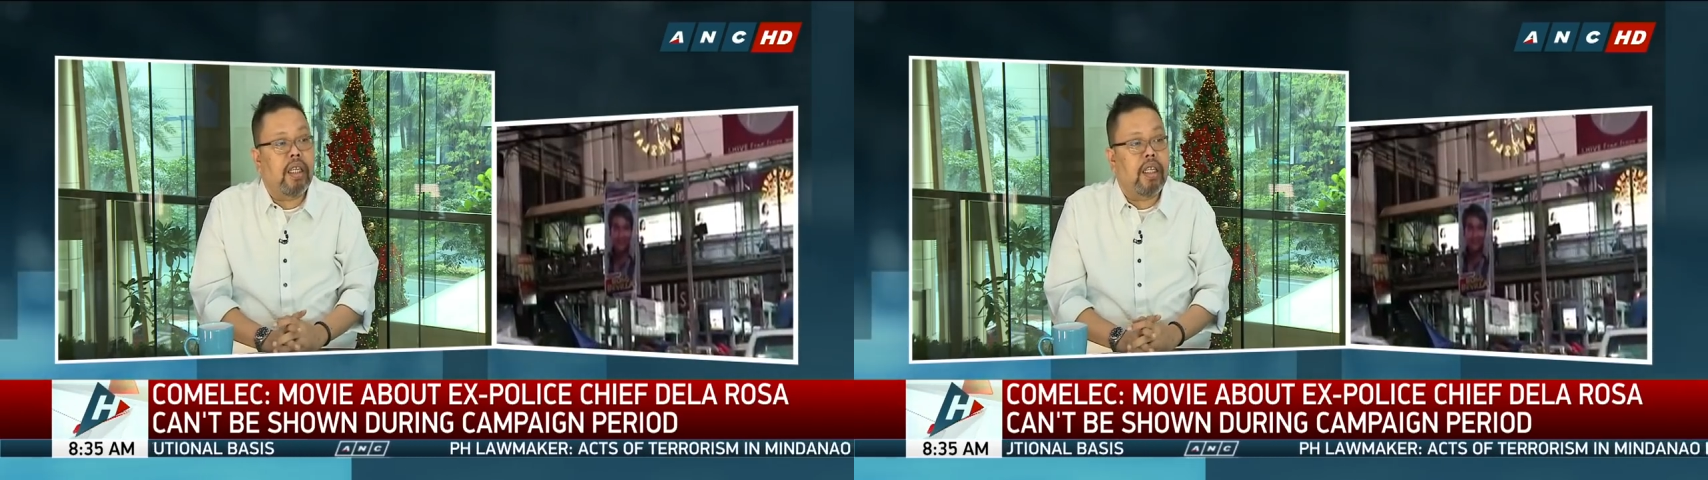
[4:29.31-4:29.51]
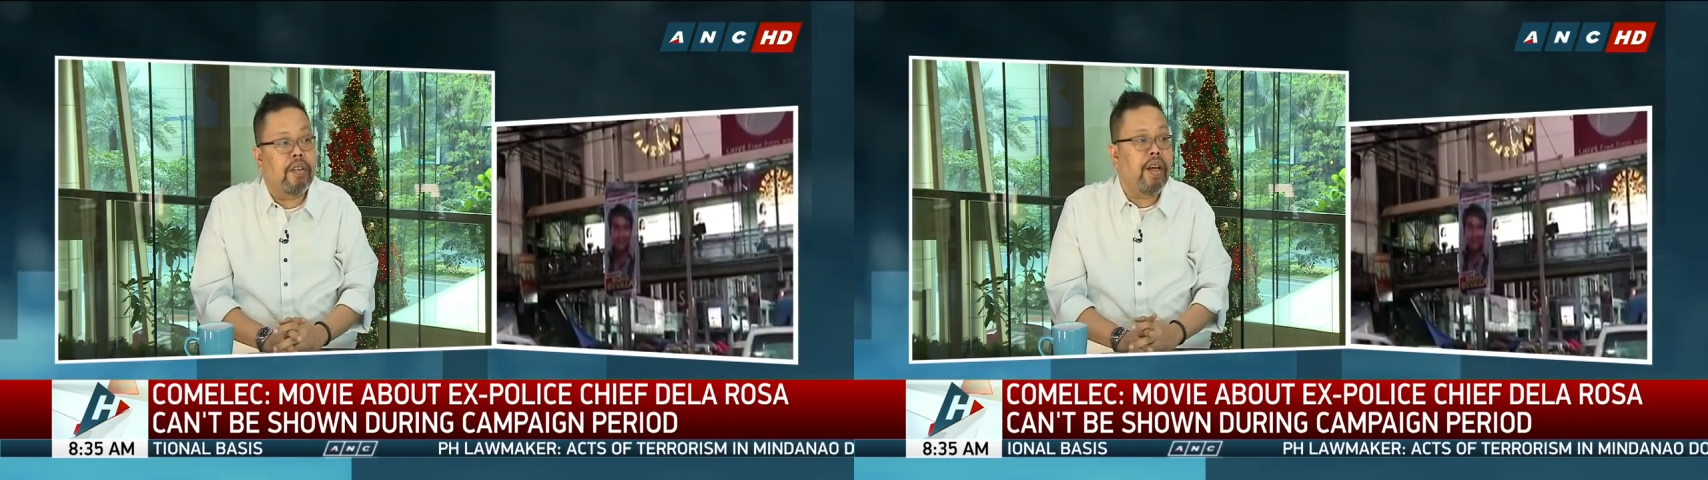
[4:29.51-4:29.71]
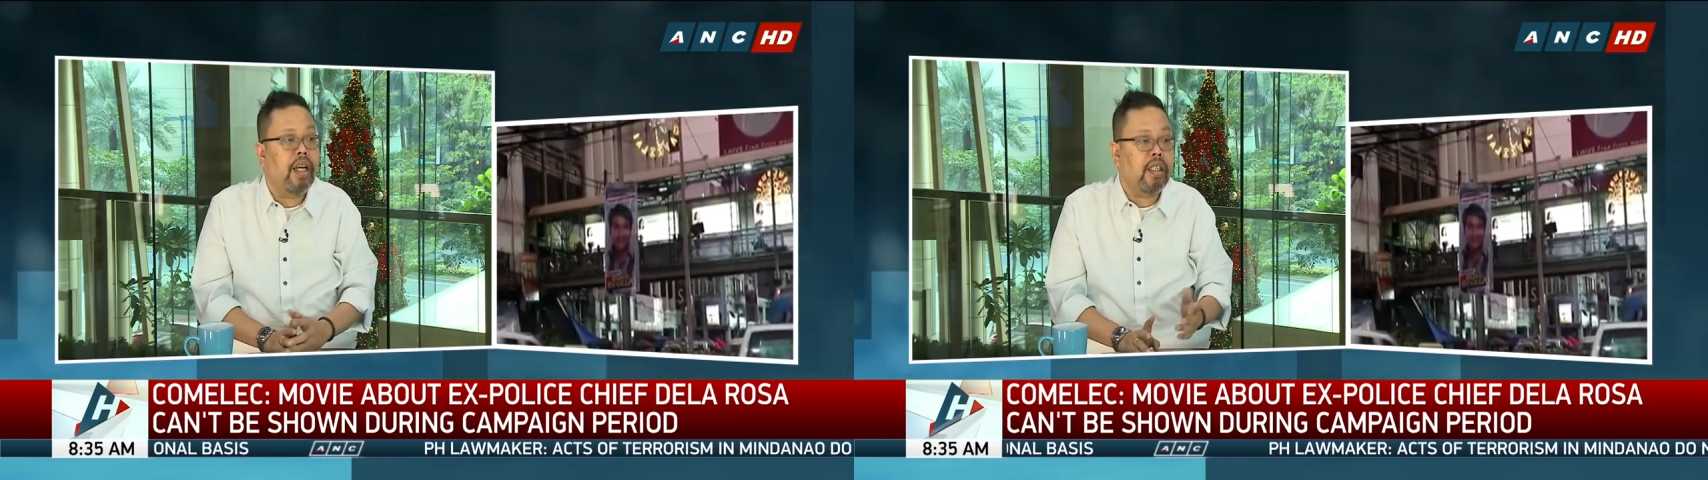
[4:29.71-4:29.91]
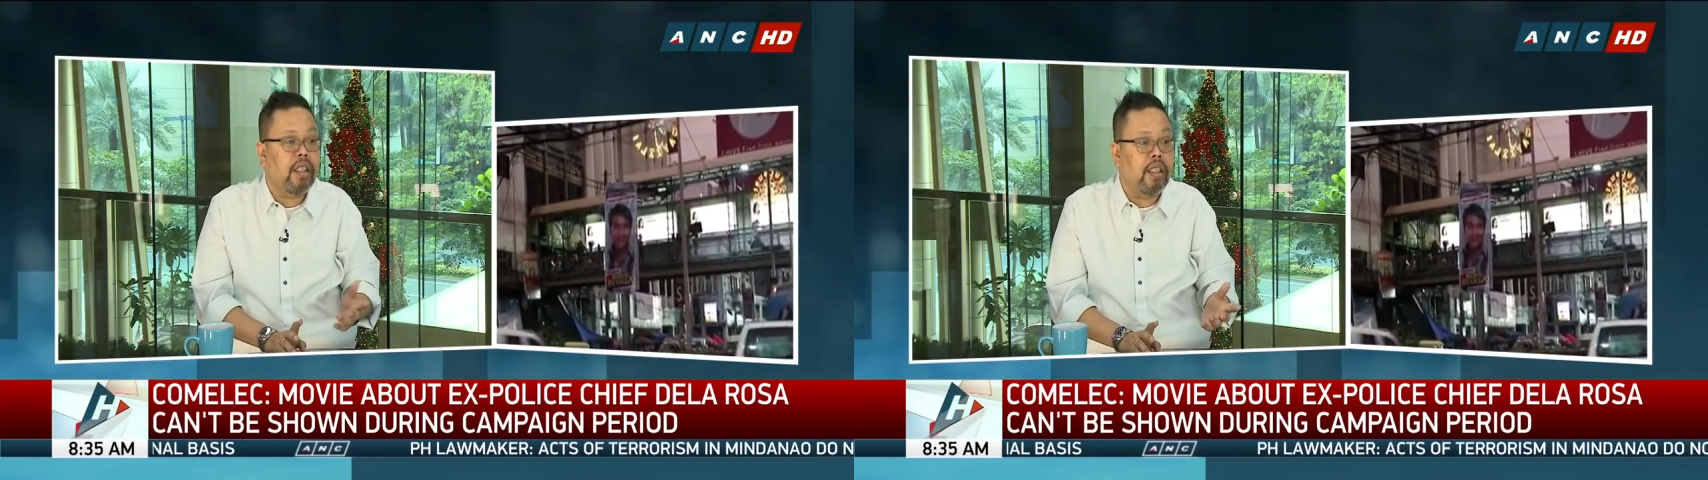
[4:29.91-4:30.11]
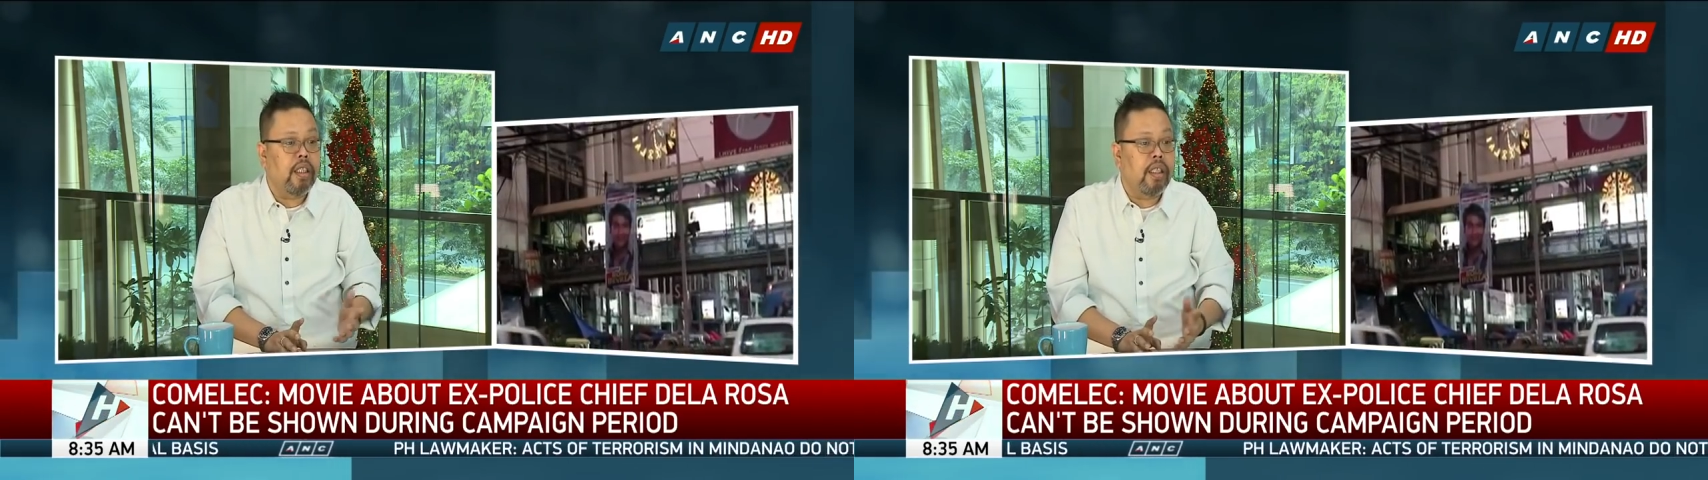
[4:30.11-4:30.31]
In fact,
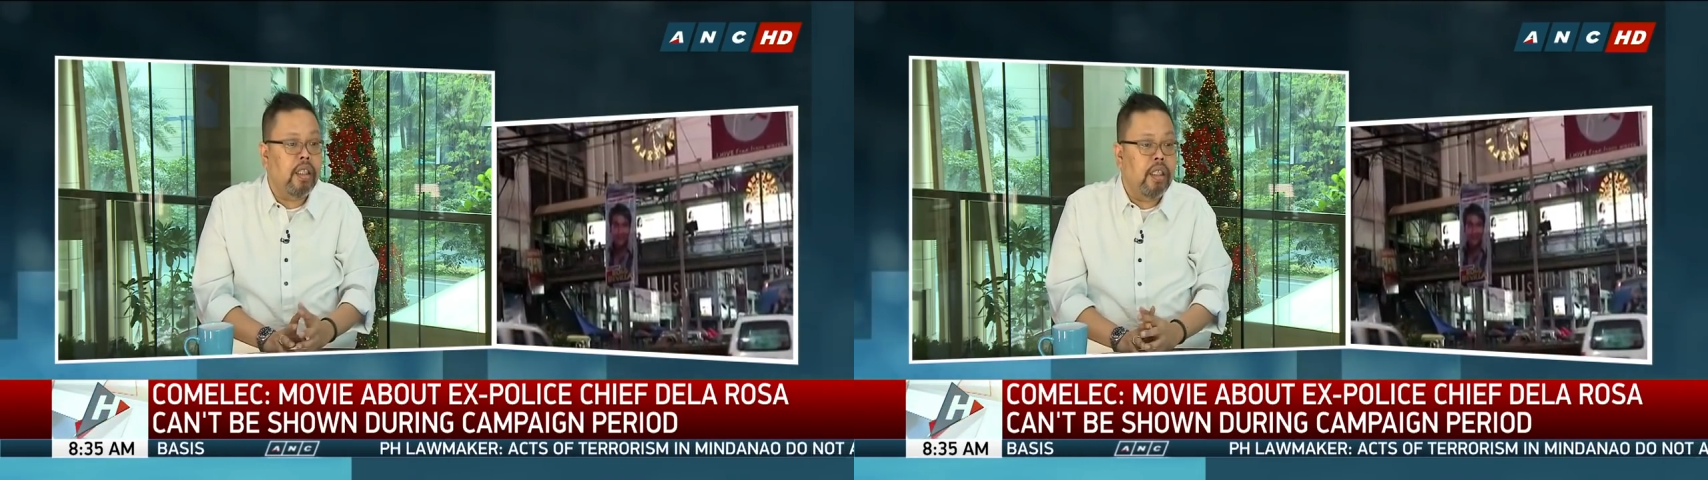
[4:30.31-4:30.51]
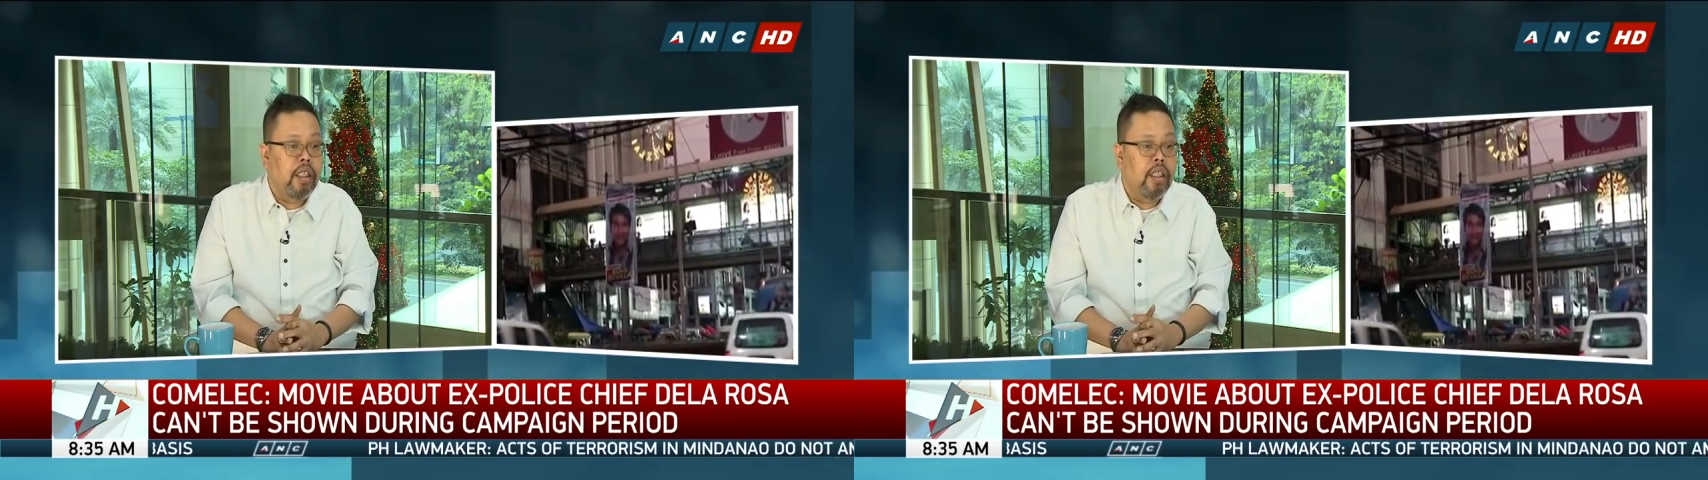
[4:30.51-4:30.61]
uh,